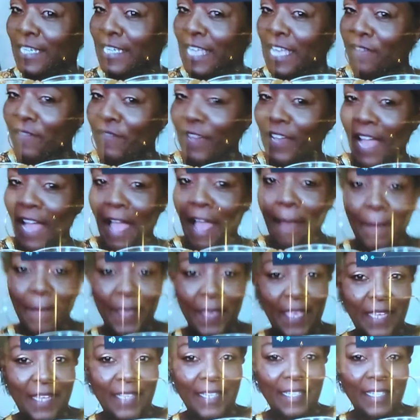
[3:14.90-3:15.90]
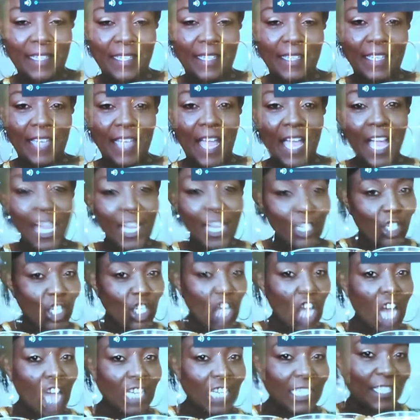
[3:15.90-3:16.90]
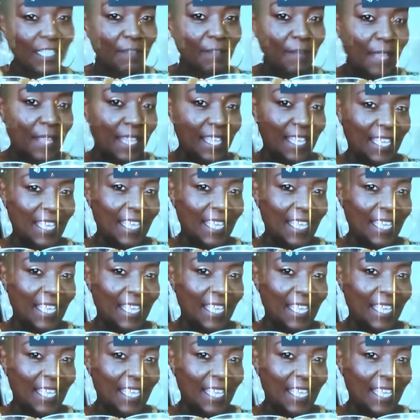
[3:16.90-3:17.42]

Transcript: cooking the lobster, you know,